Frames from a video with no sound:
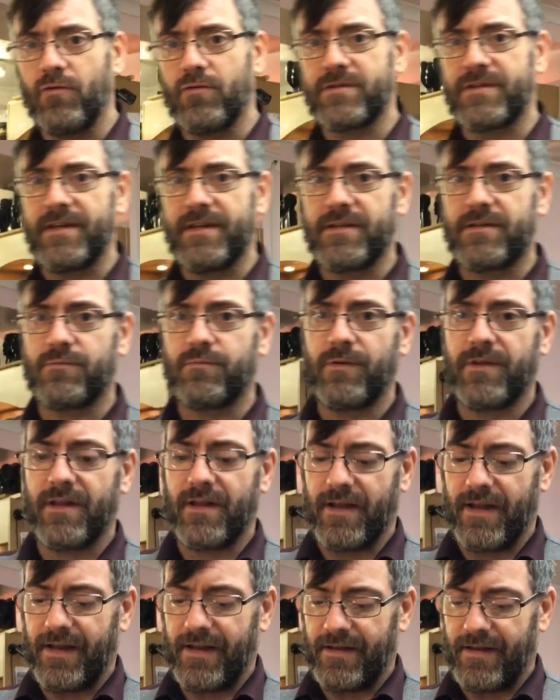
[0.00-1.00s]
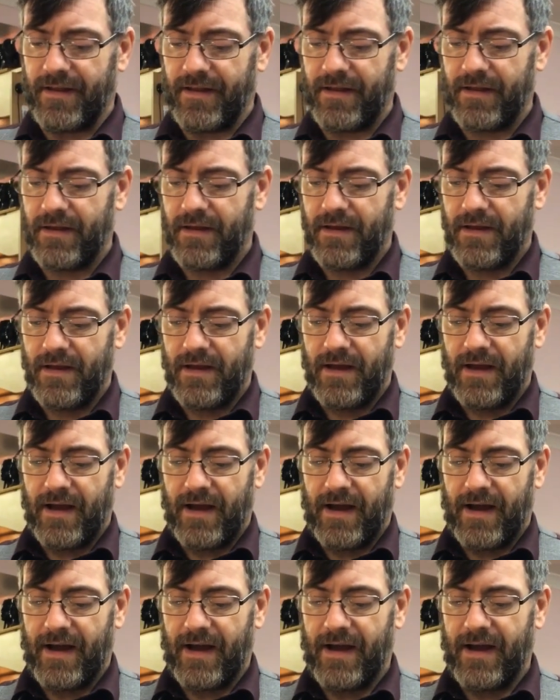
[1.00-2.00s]
horses with a lady
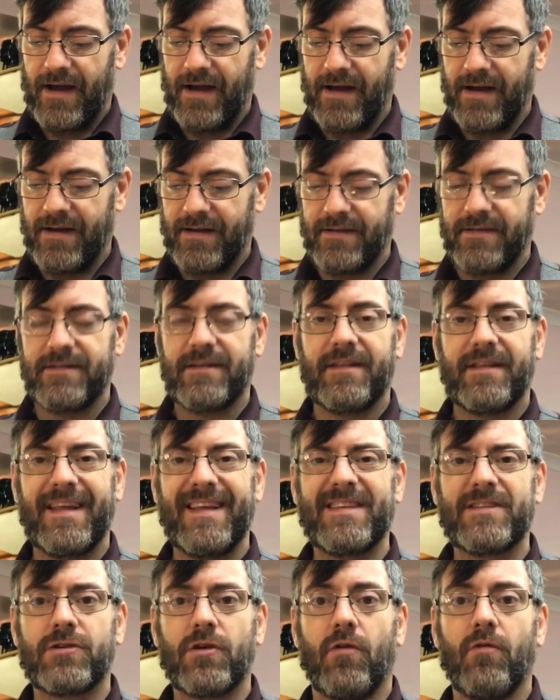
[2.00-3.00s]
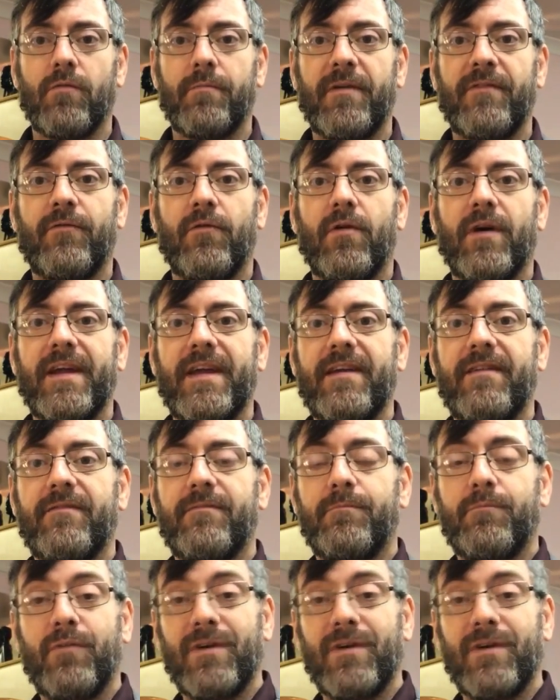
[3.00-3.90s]
and they sold before I,